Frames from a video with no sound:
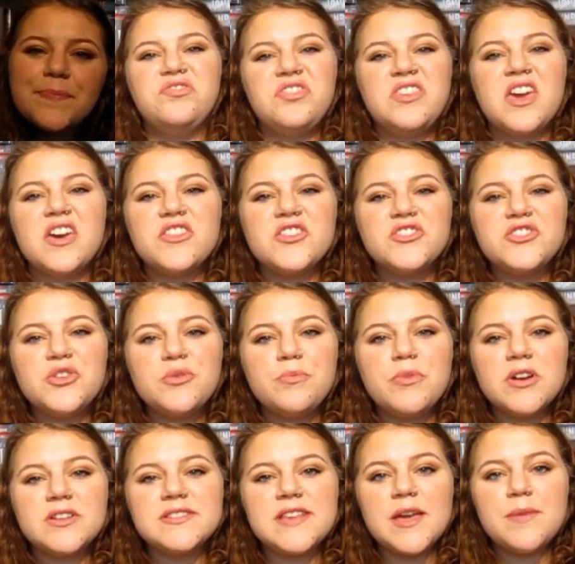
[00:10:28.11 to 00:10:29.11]
The other two
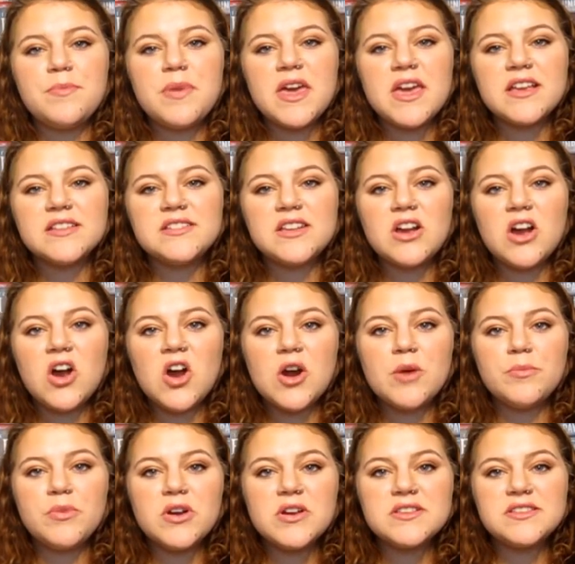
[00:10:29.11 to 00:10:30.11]
books I picked are
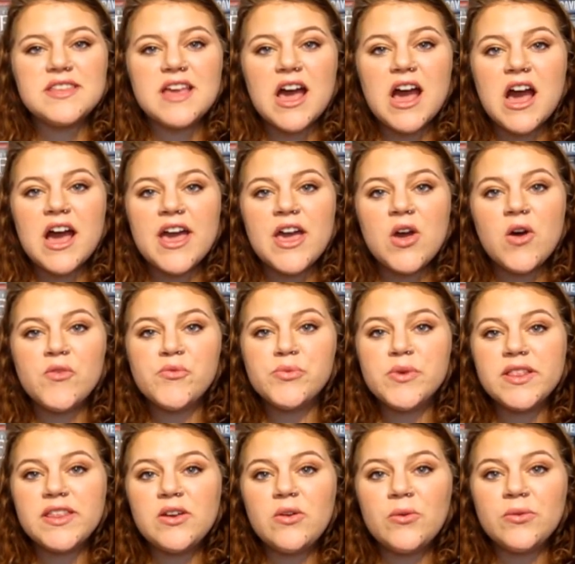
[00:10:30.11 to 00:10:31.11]
books that I
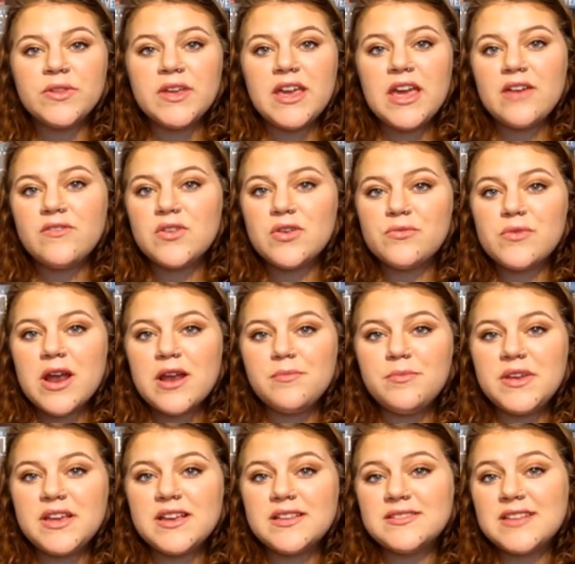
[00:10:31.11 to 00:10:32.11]
really only haven't read
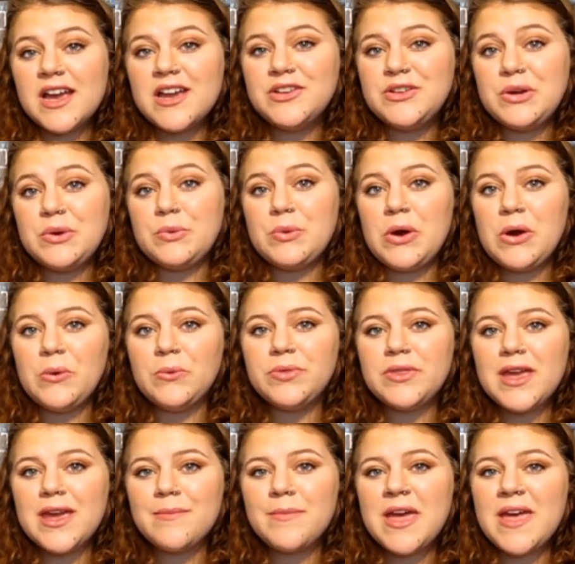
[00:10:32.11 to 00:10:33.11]
because I don't own
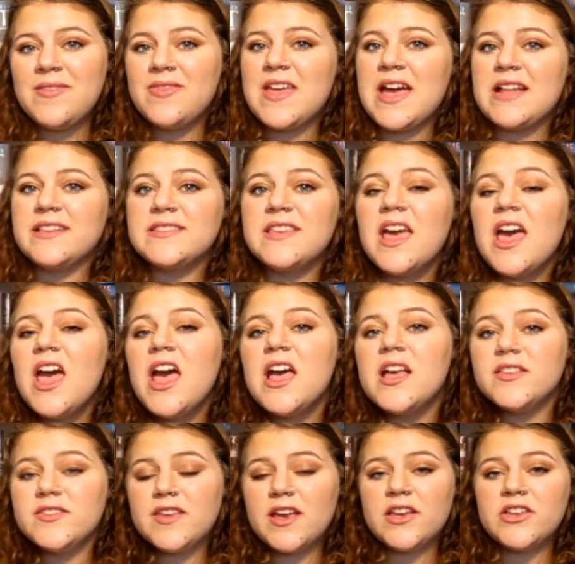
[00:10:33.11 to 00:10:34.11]
them and that's
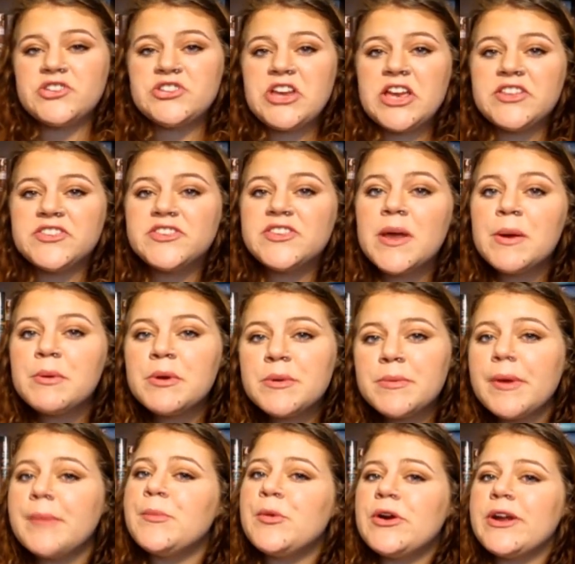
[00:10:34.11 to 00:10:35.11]
Second Chance Summer
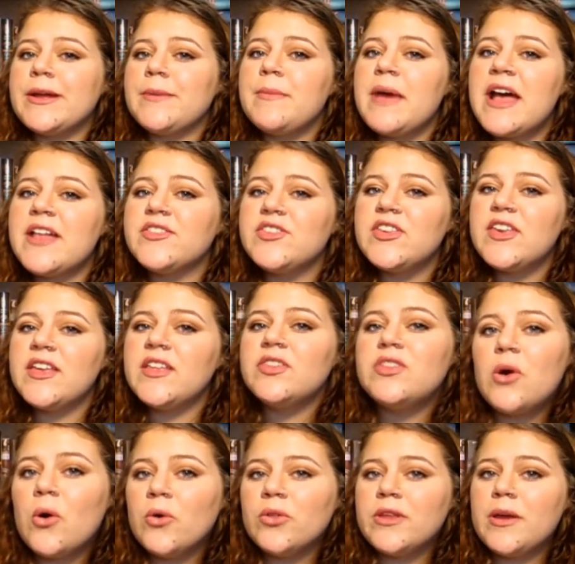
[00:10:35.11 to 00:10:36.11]
by Morgan Matson,
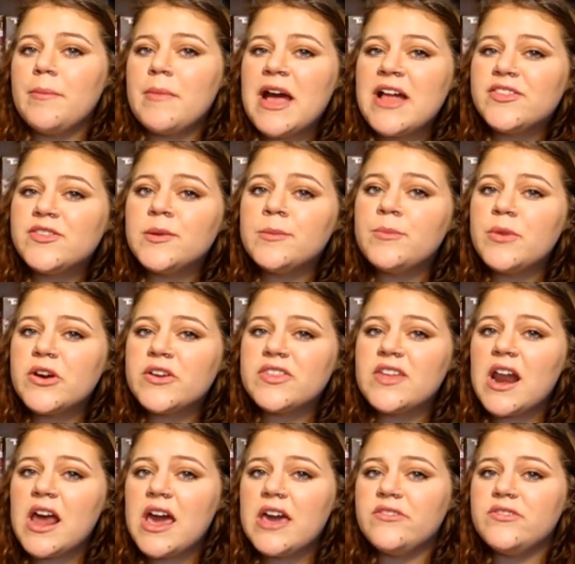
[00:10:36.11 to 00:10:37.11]
the only Matson book
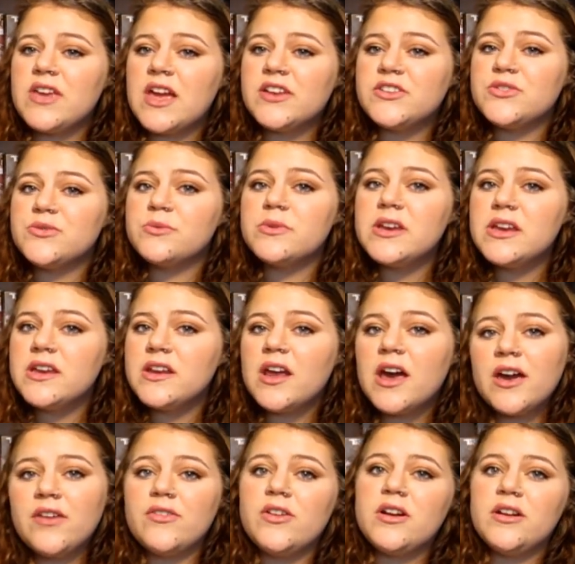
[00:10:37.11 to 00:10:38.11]
that I've yet to read.
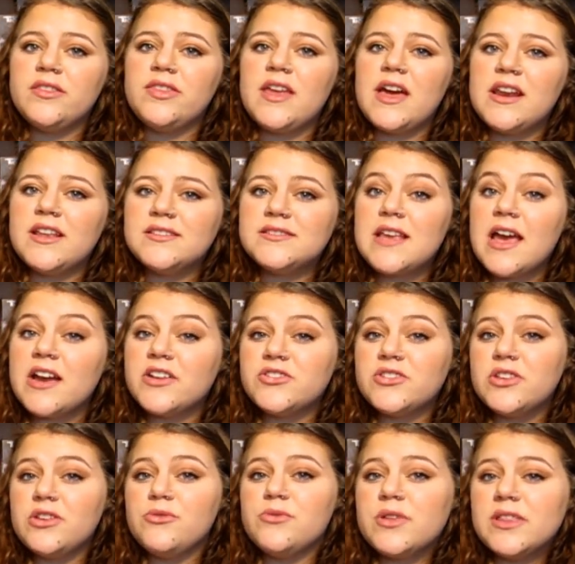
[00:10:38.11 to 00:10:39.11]
I've heard that it's
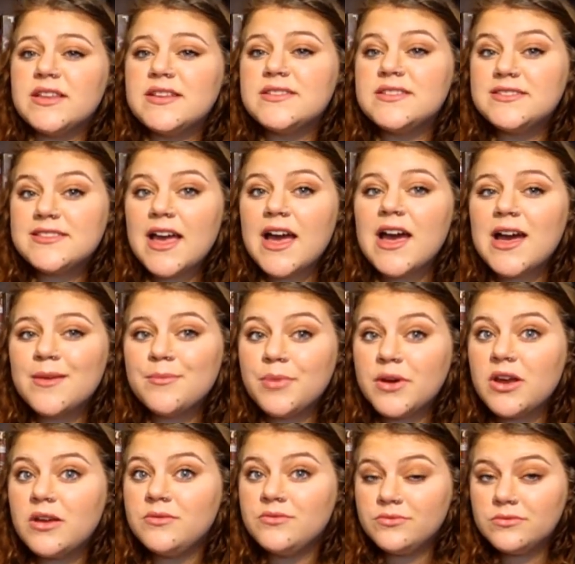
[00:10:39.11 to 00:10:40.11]
actually really sad
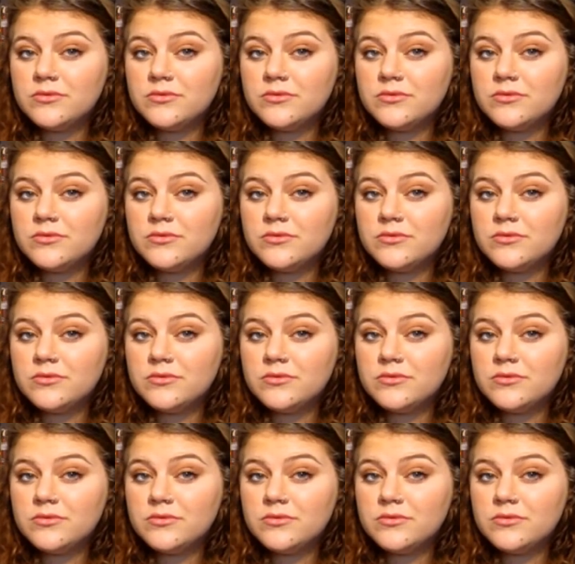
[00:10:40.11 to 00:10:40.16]
but